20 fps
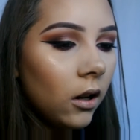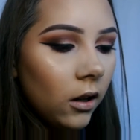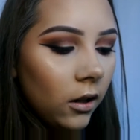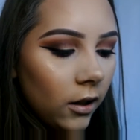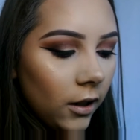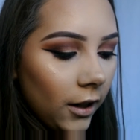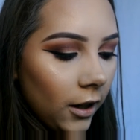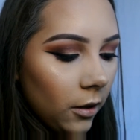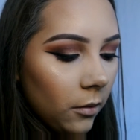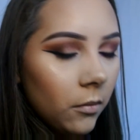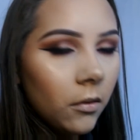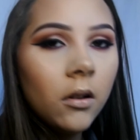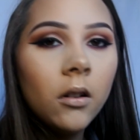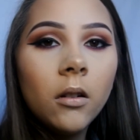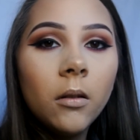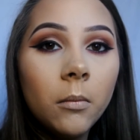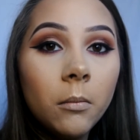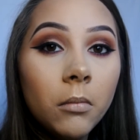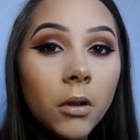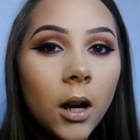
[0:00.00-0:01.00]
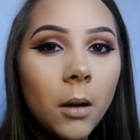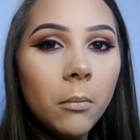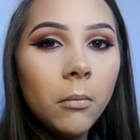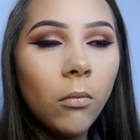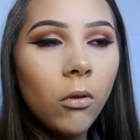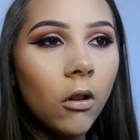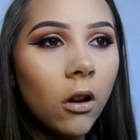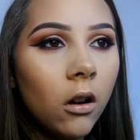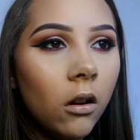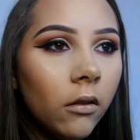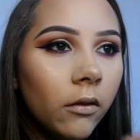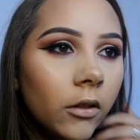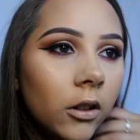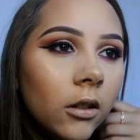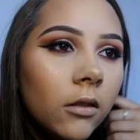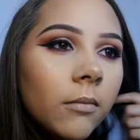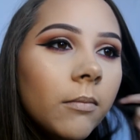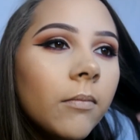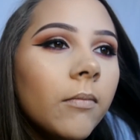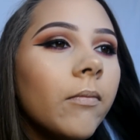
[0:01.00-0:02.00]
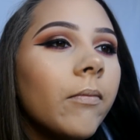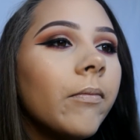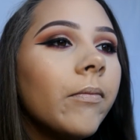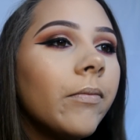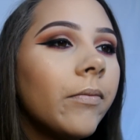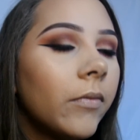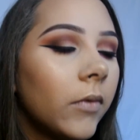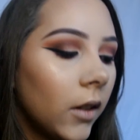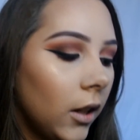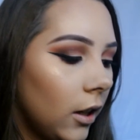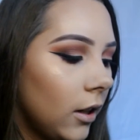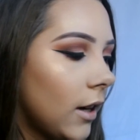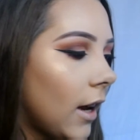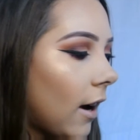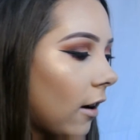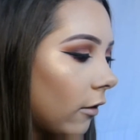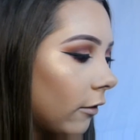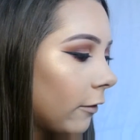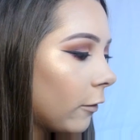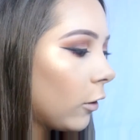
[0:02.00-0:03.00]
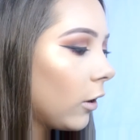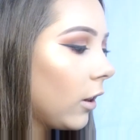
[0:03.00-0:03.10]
Alright, problem solved. And now for